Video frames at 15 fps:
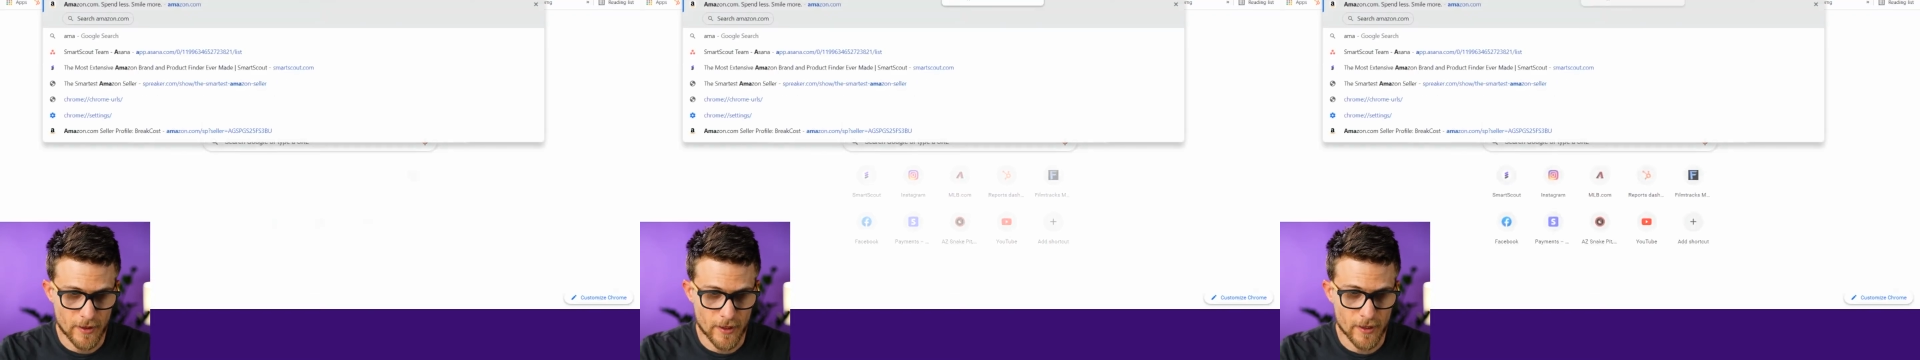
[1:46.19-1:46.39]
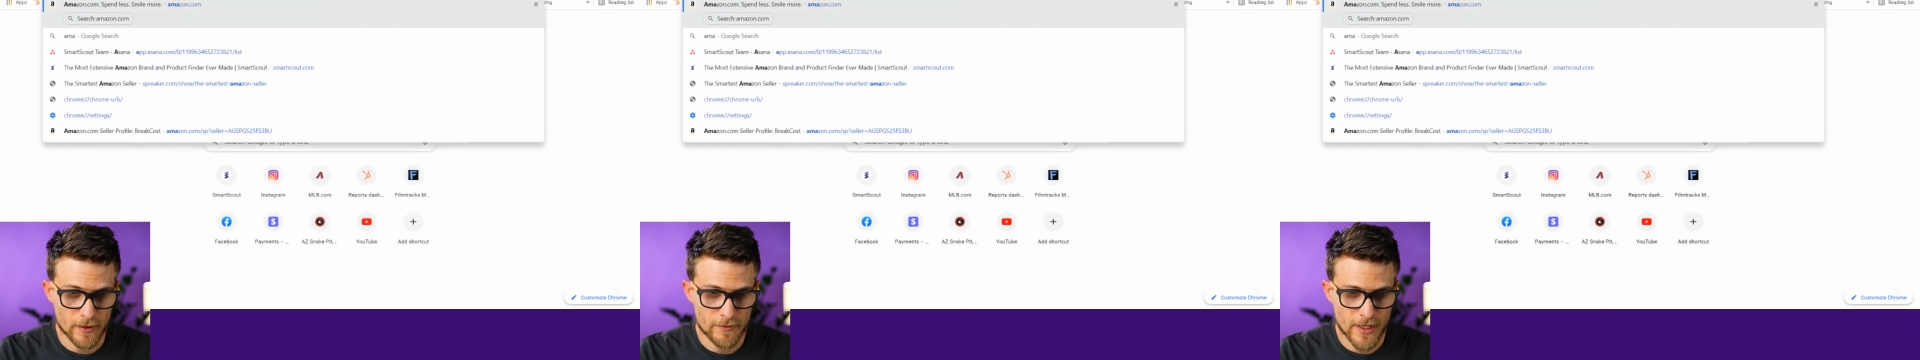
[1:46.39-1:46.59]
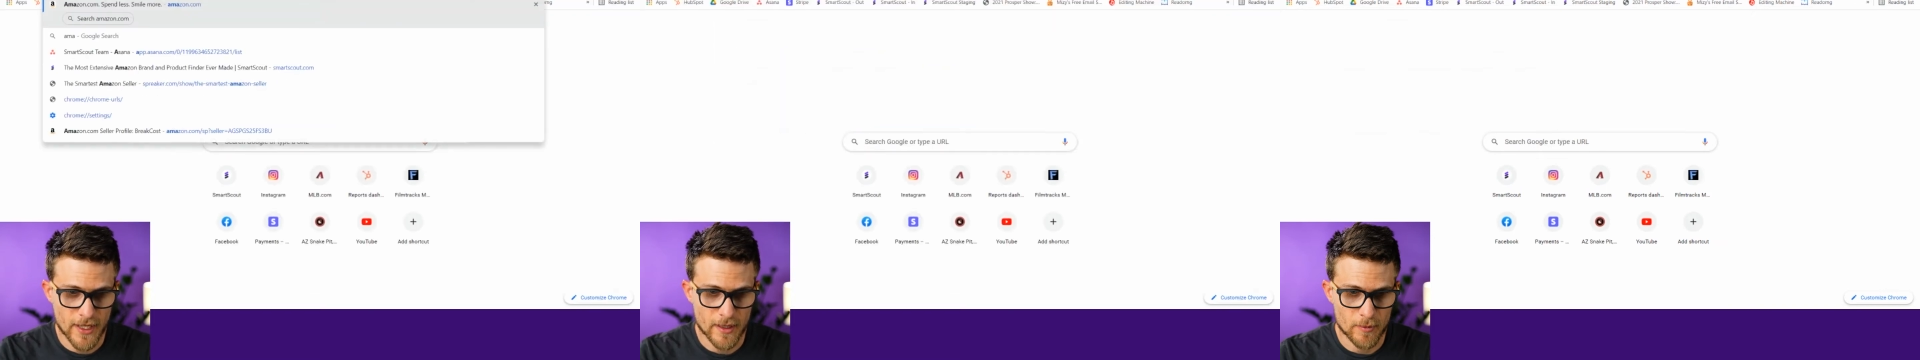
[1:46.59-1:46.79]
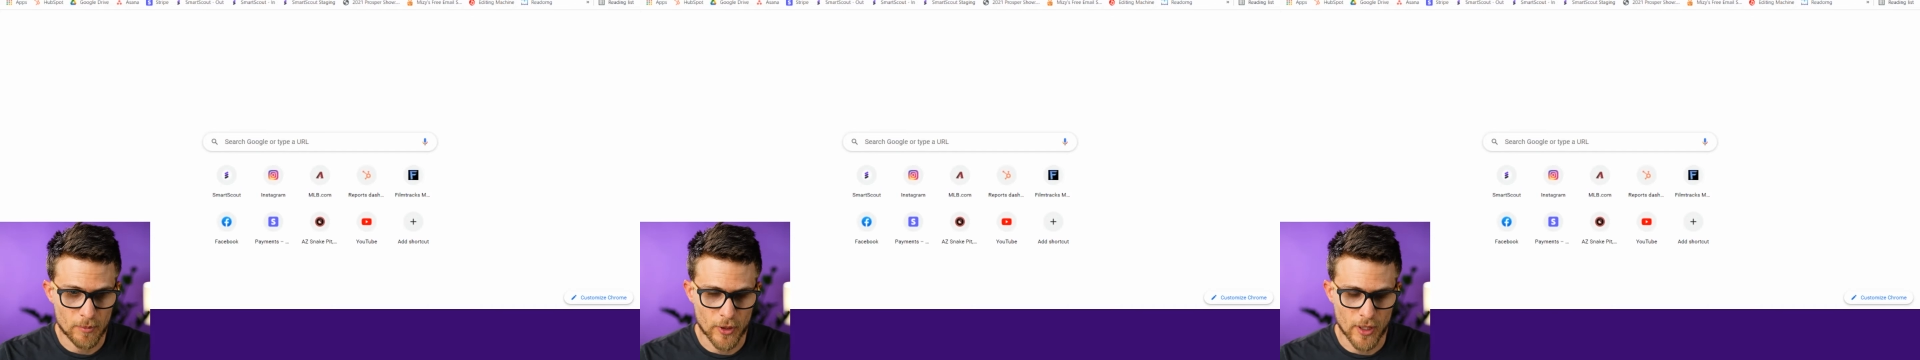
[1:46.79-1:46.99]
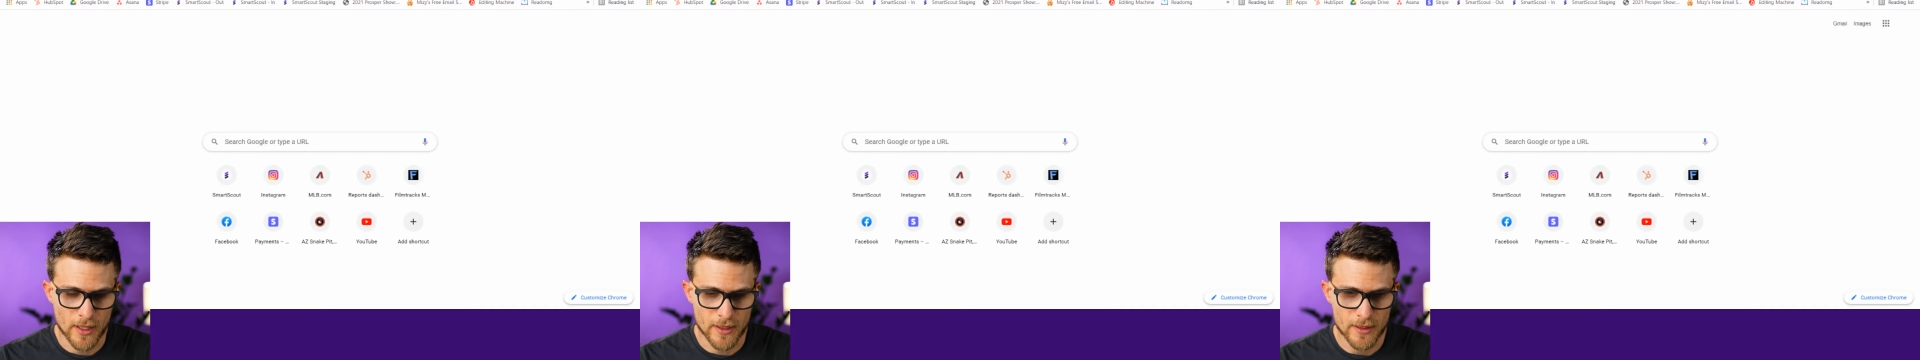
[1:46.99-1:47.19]
of that
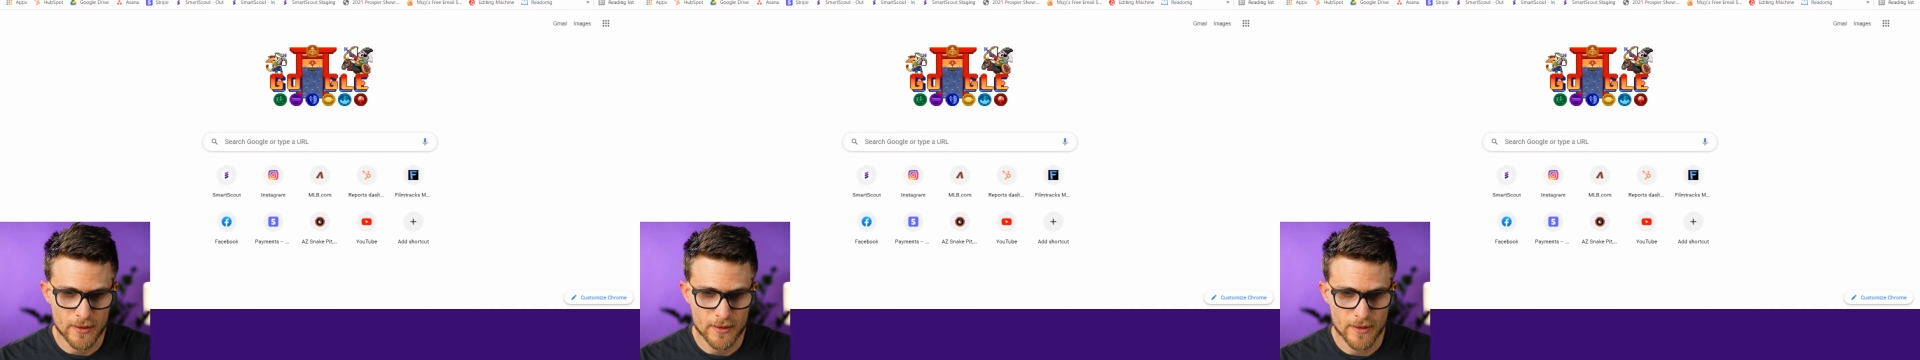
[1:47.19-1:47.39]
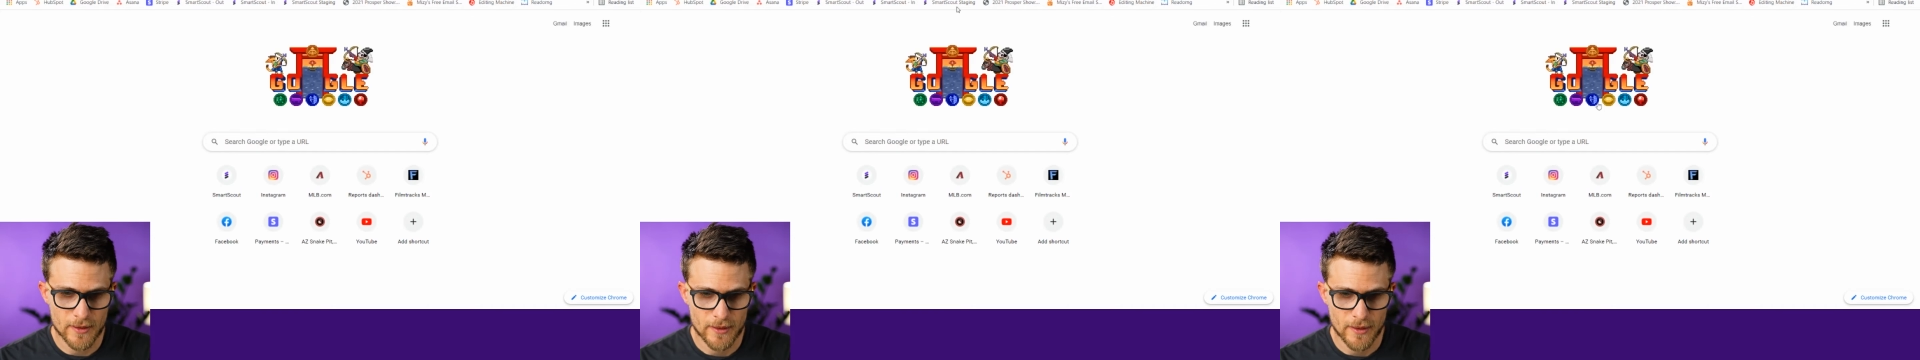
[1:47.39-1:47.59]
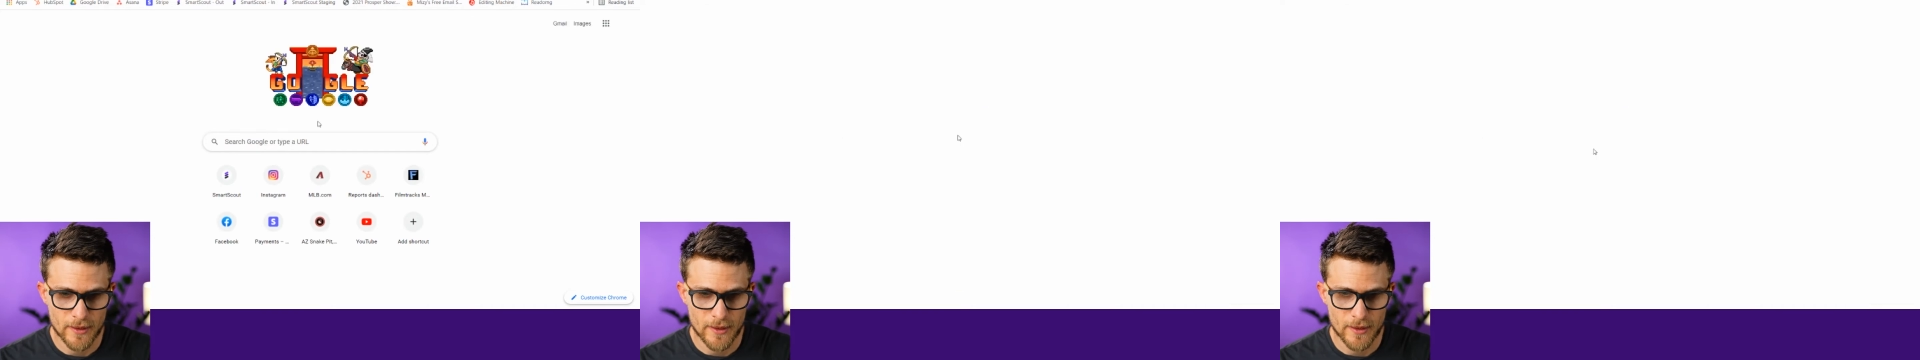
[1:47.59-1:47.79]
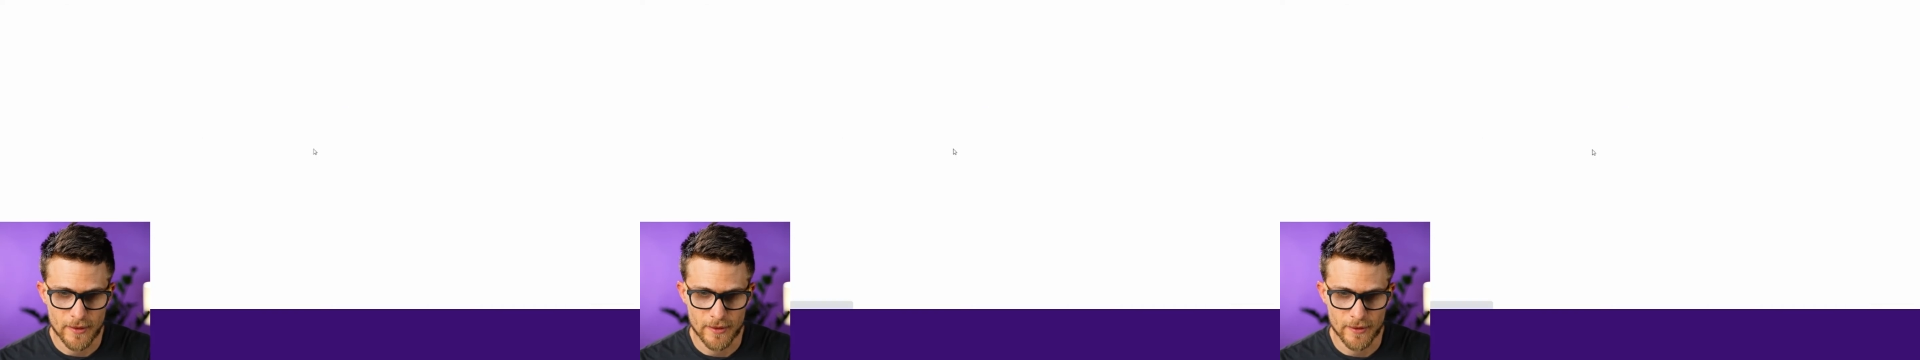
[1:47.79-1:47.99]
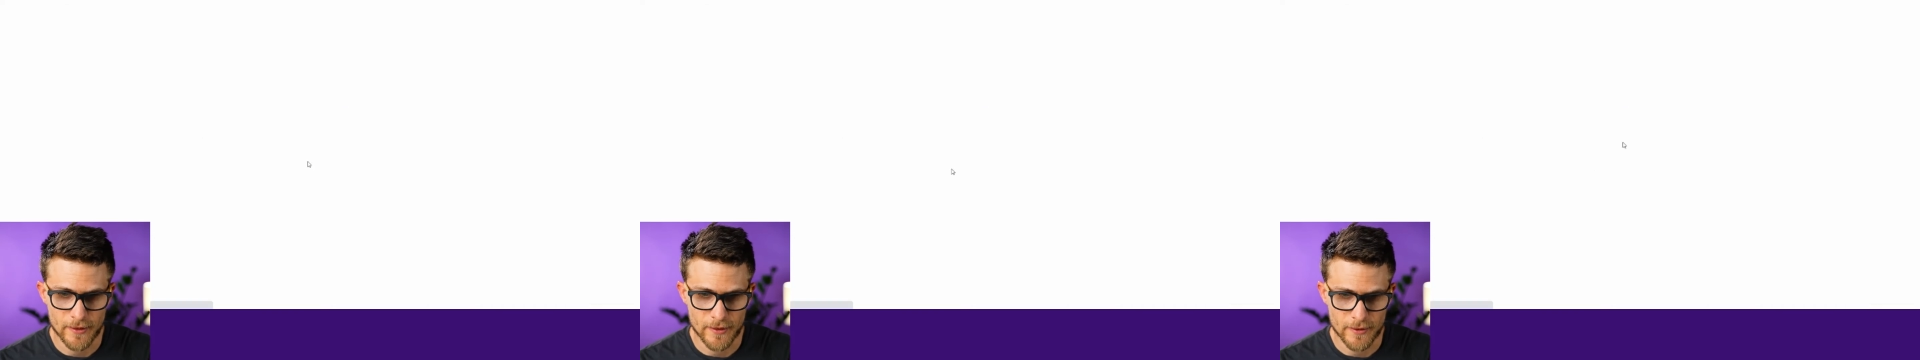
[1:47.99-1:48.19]
product.
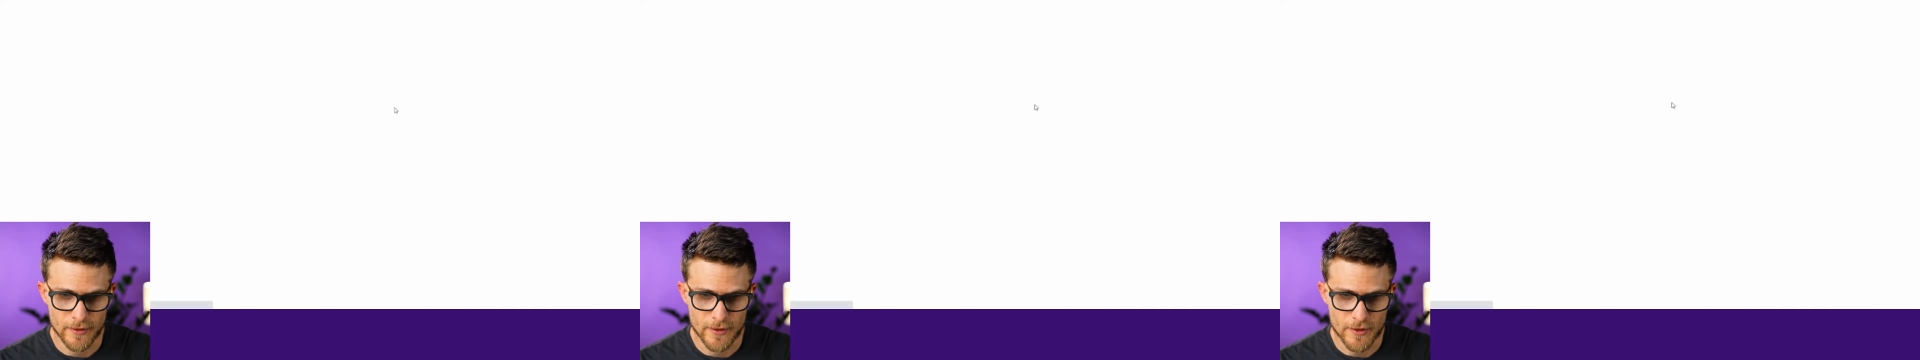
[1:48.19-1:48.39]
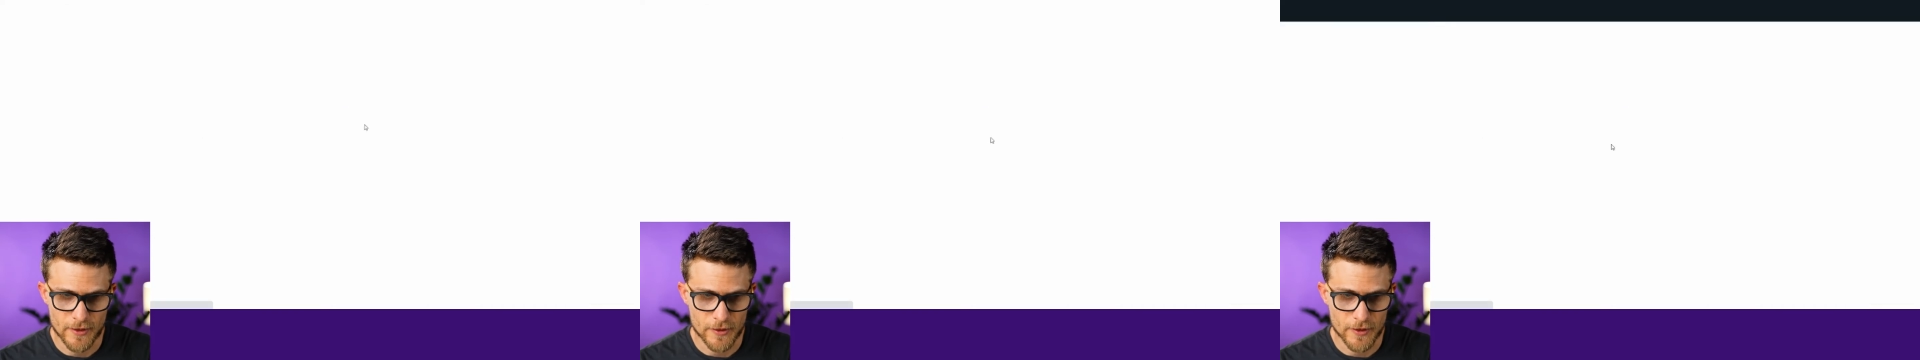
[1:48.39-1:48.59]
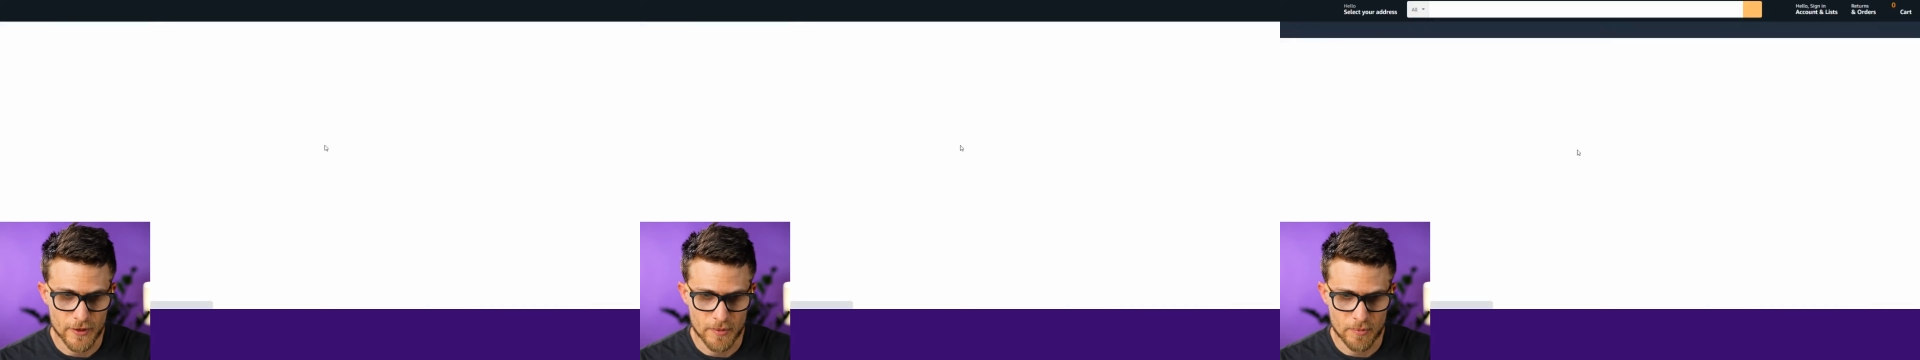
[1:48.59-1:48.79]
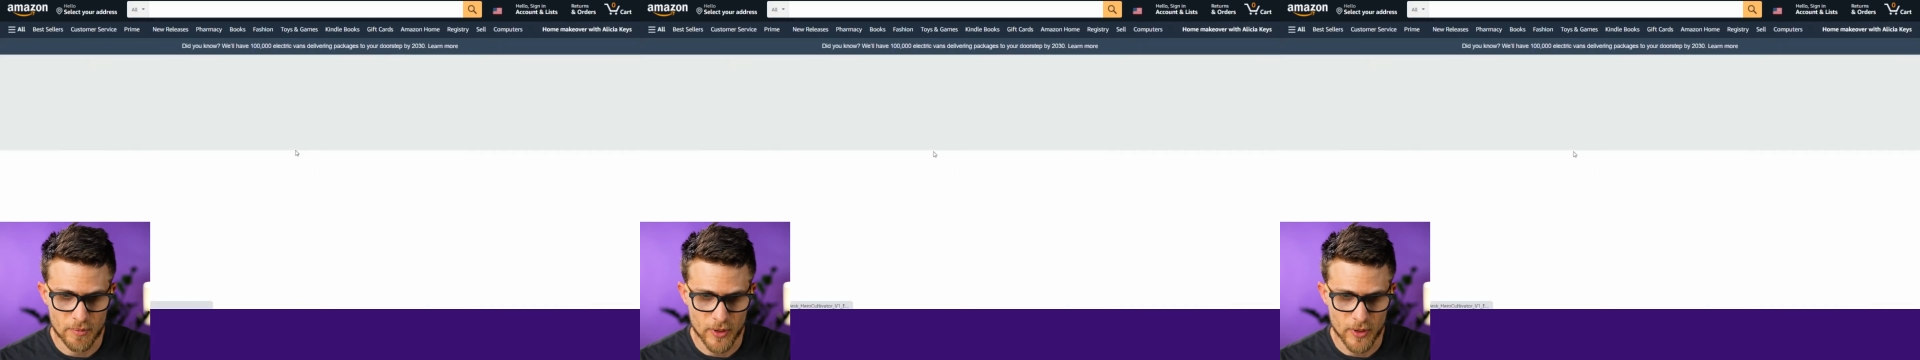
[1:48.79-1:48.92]
Let's just